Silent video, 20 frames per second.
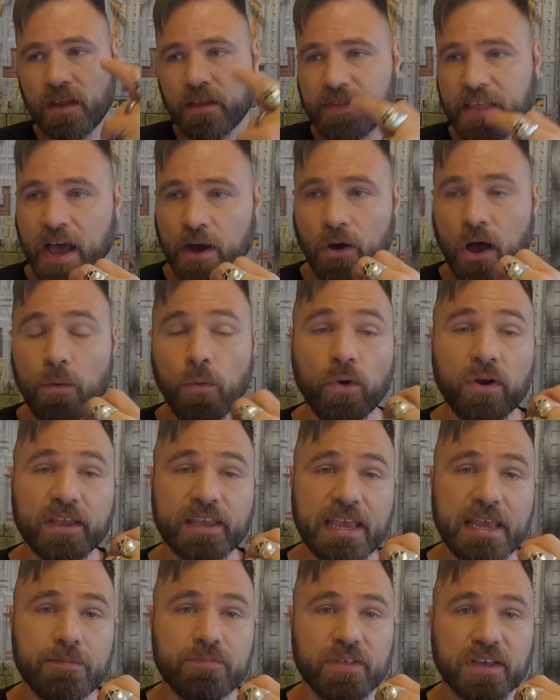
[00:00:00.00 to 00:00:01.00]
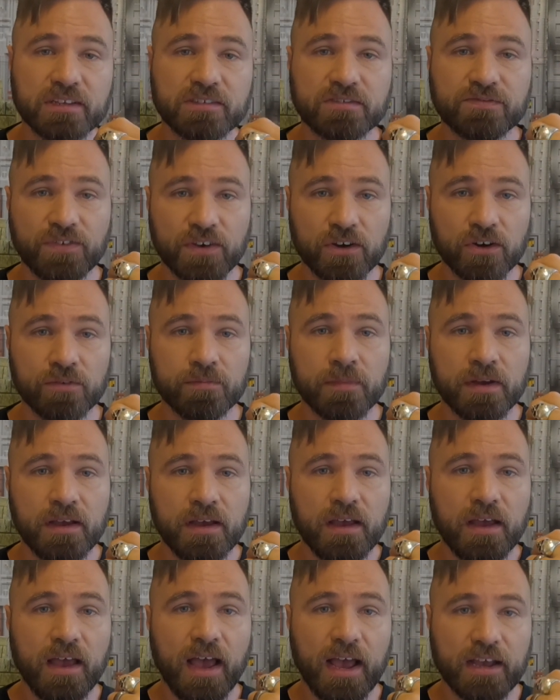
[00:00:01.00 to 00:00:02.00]
Now, I want to keep this film
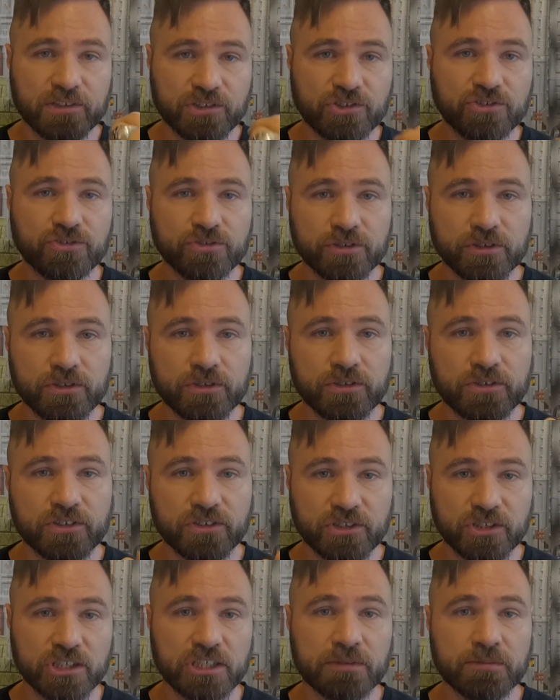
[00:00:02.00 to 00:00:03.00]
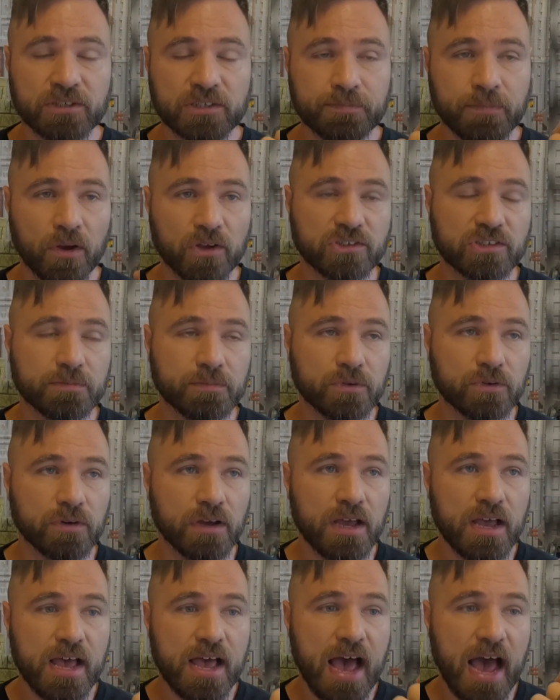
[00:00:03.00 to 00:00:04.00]
as true to Doom as possible.
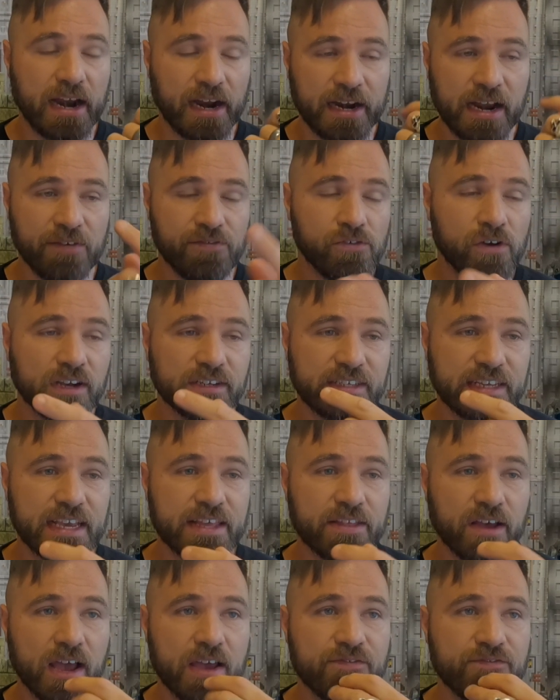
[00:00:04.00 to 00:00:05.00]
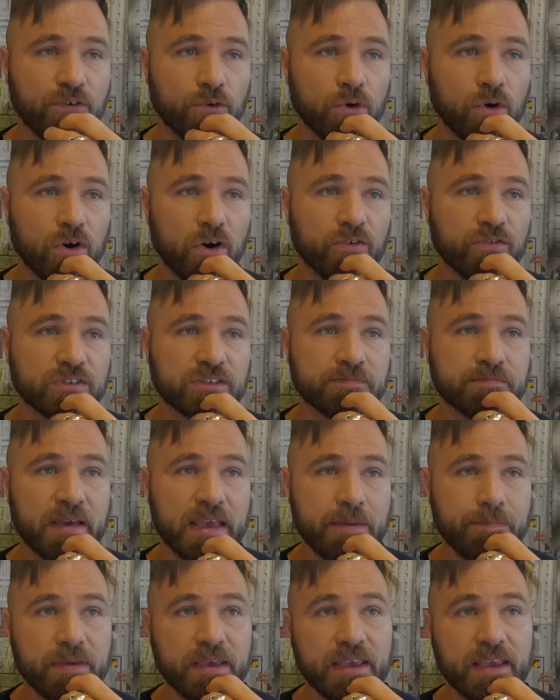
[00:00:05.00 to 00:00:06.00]
And another idea that I thought of was
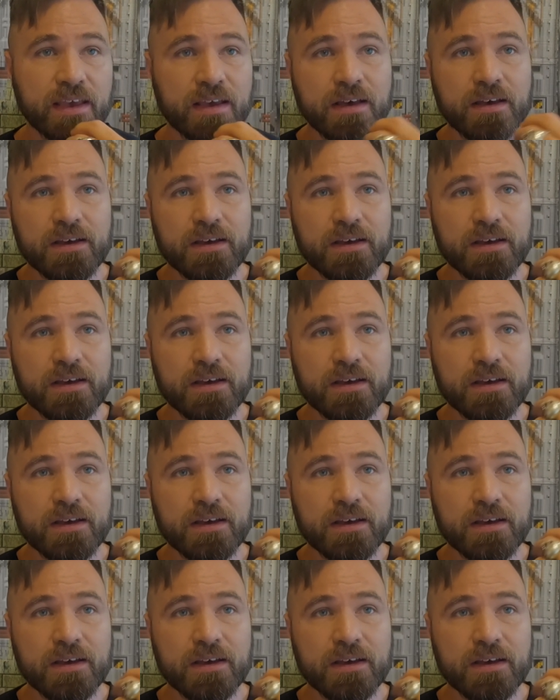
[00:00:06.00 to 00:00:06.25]
maybe